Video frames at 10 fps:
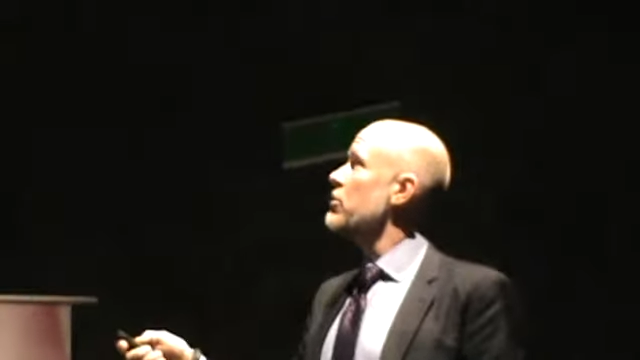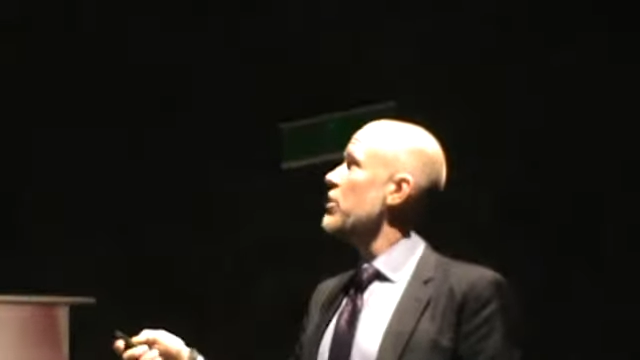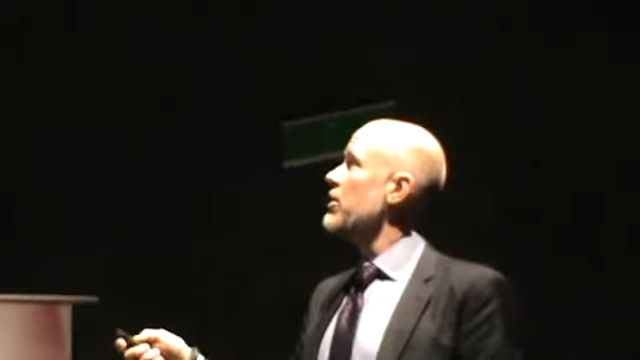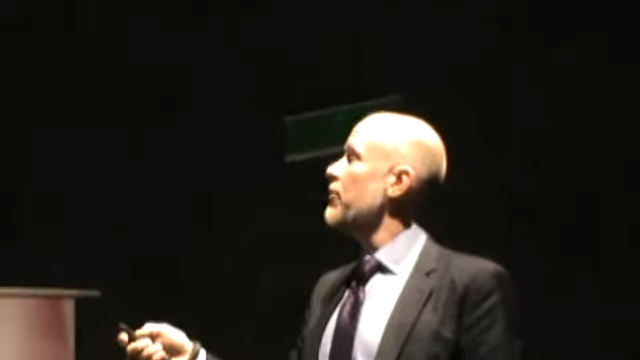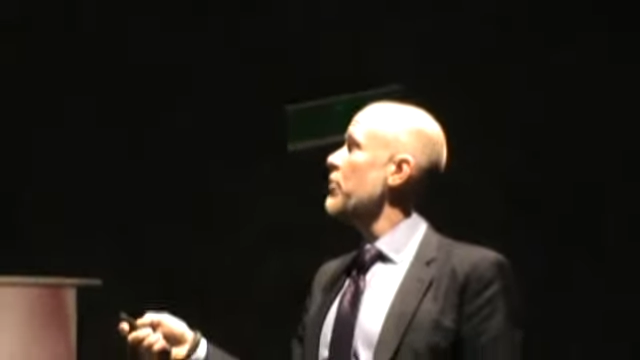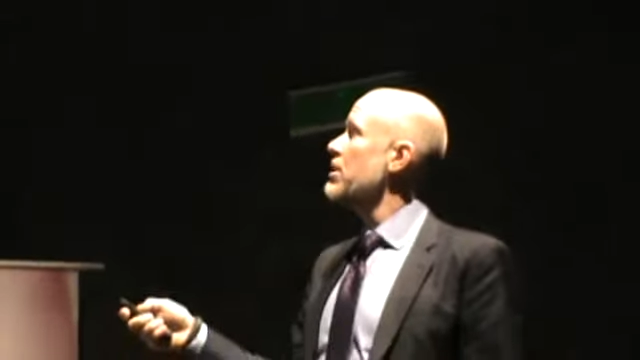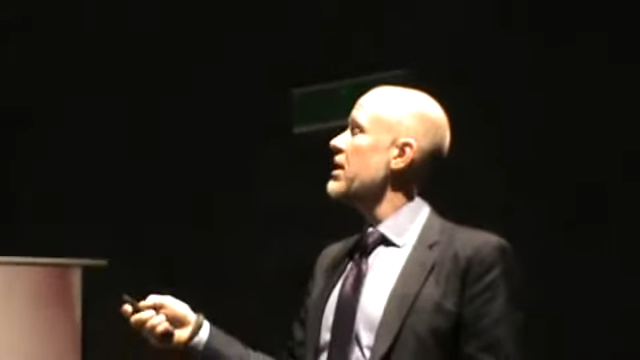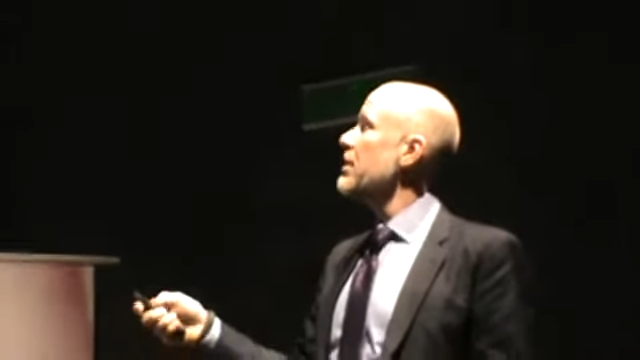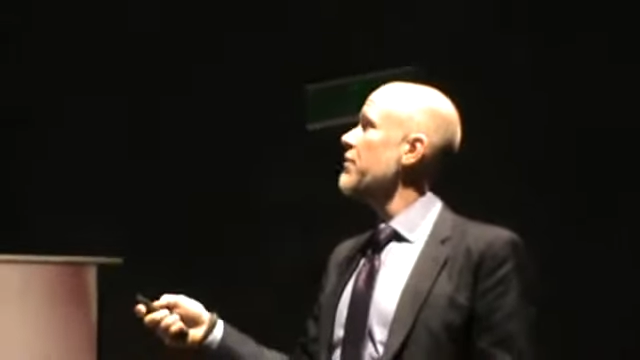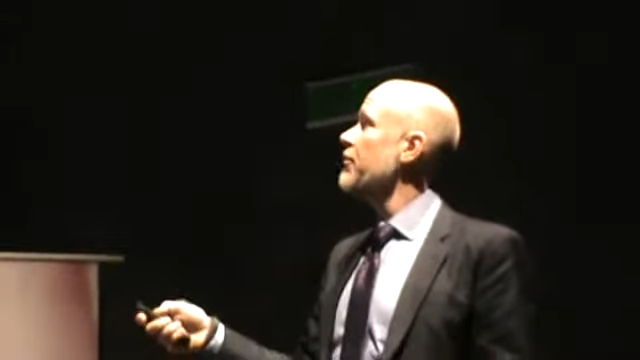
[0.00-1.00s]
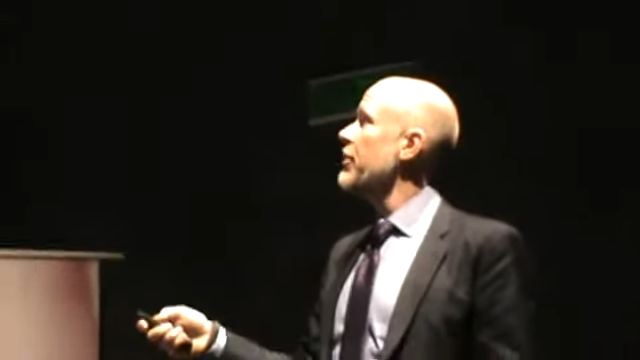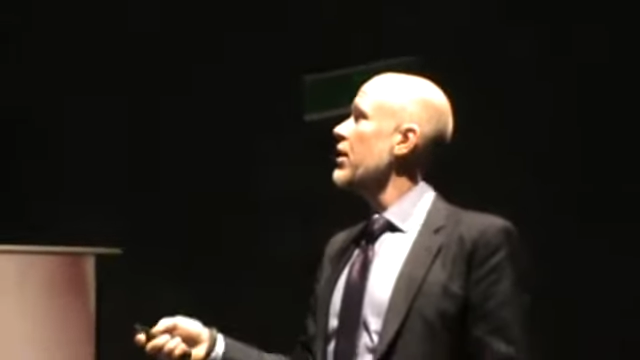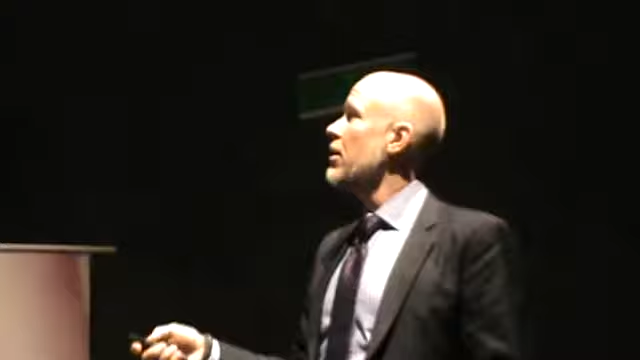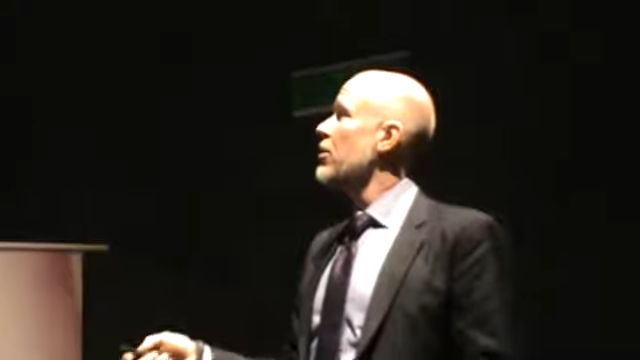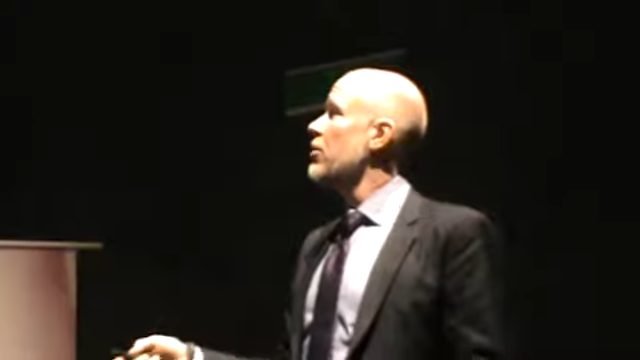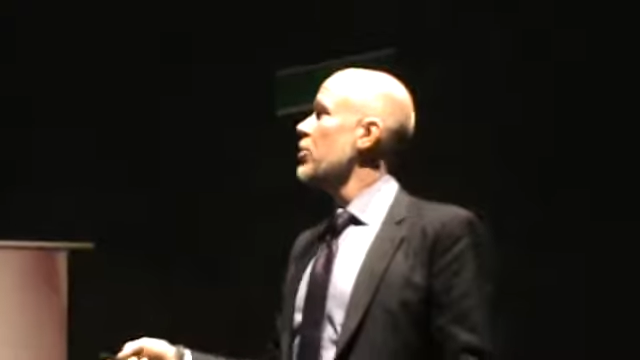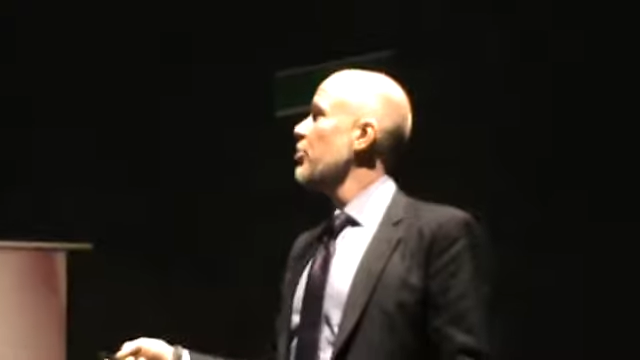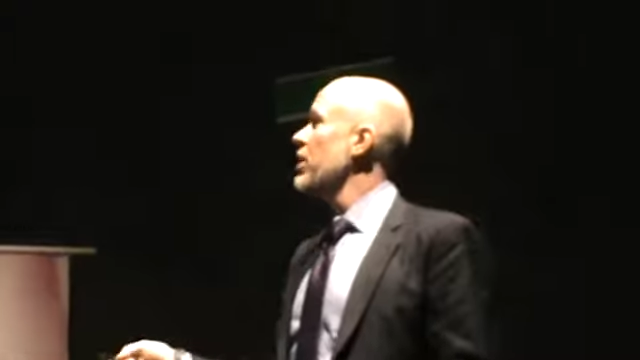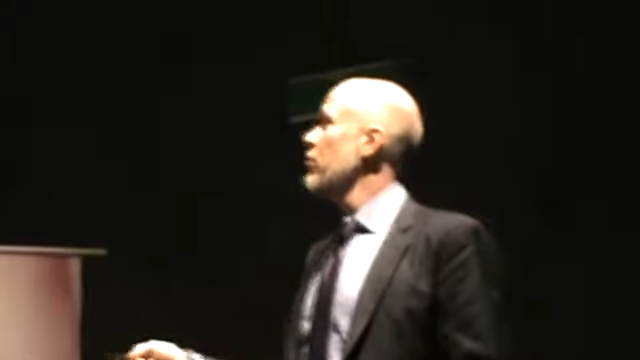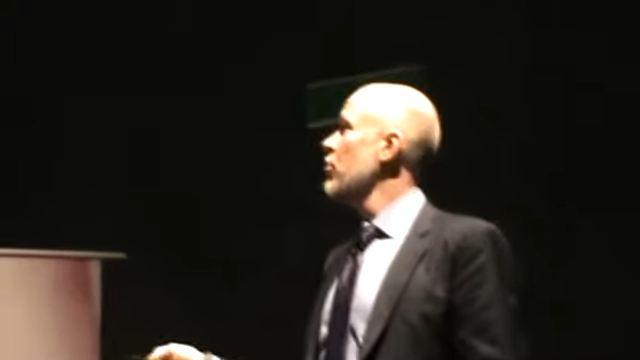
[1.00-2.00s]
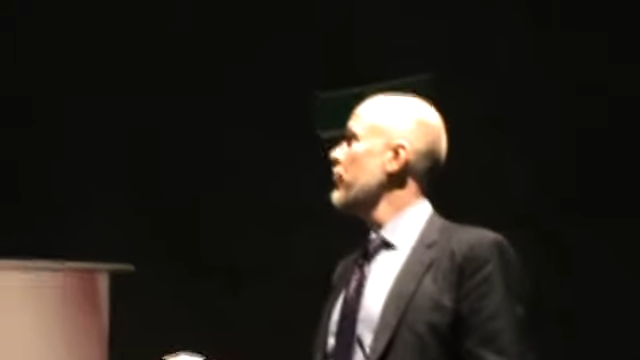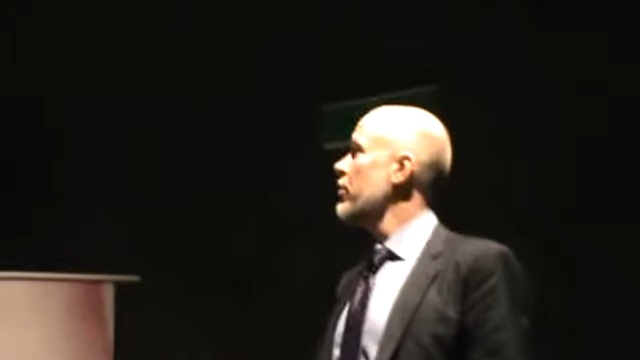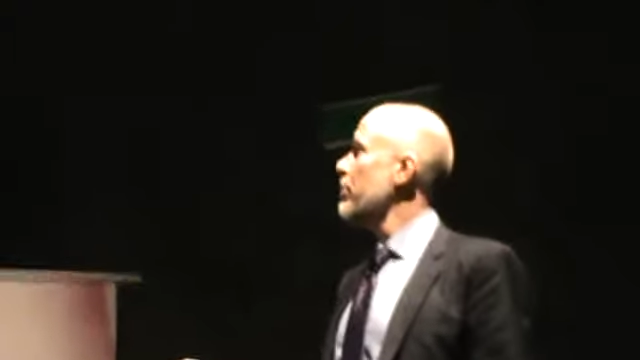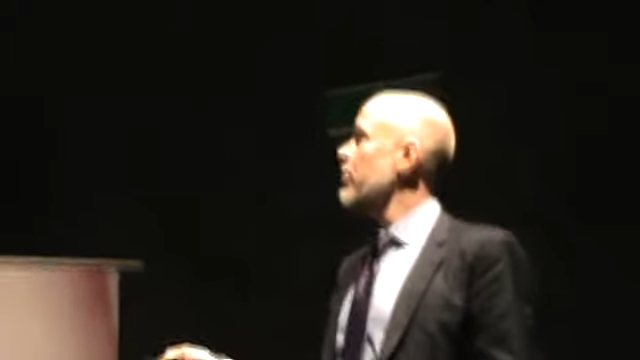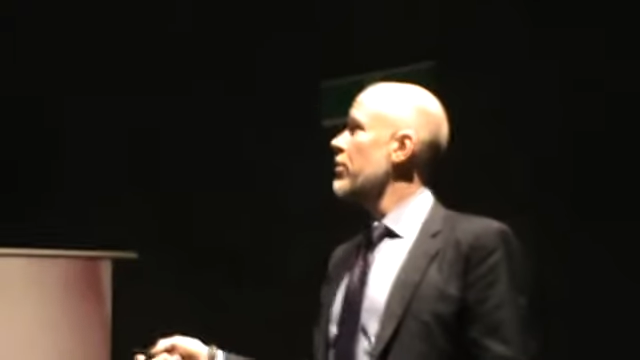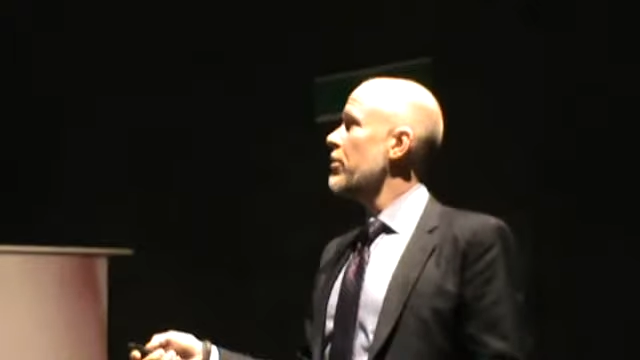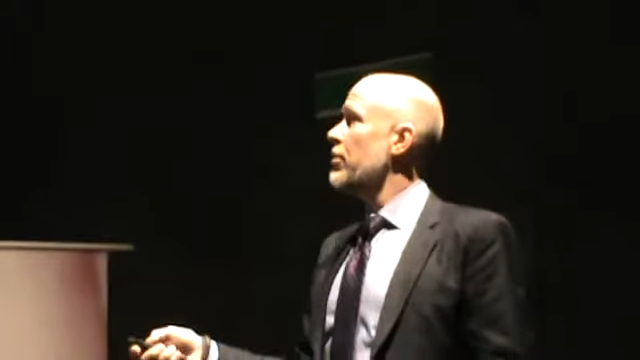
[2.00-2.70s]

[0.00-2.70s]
to 2014. Your big mover,